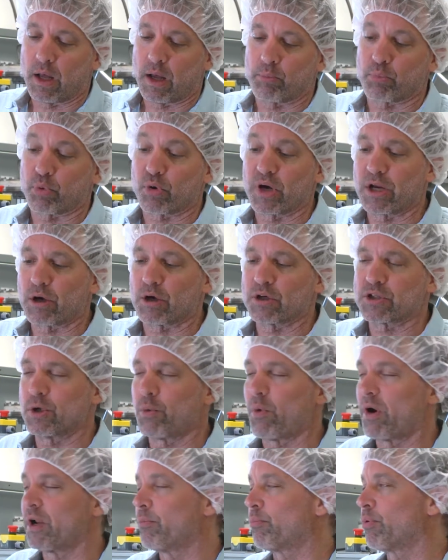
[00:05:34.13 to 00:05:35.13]
breeders who
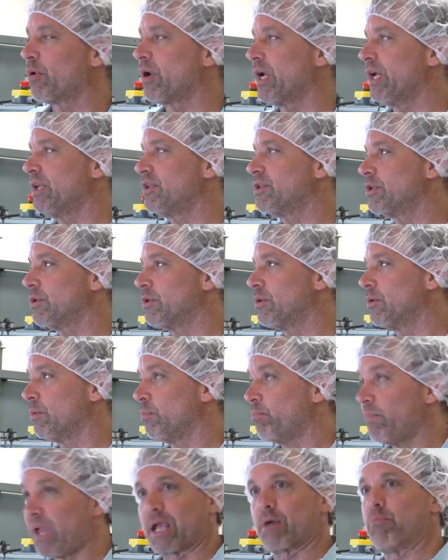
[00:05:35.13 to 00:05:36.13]
want to breed to
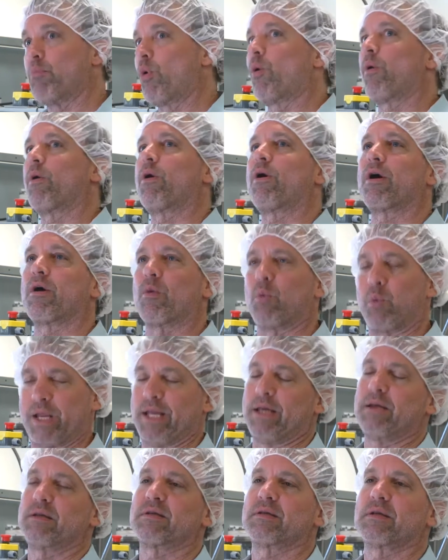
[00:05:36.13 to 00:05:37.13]
make more
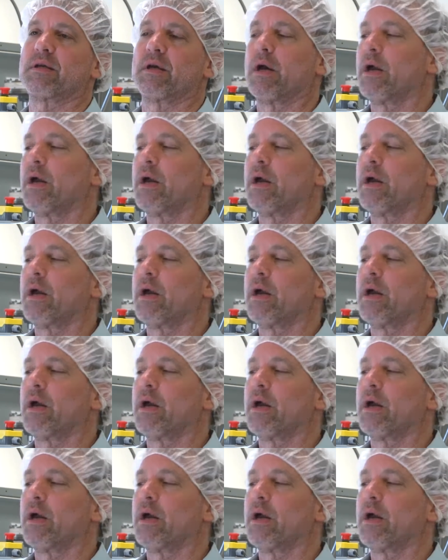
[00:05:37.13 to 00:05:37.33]
wheat,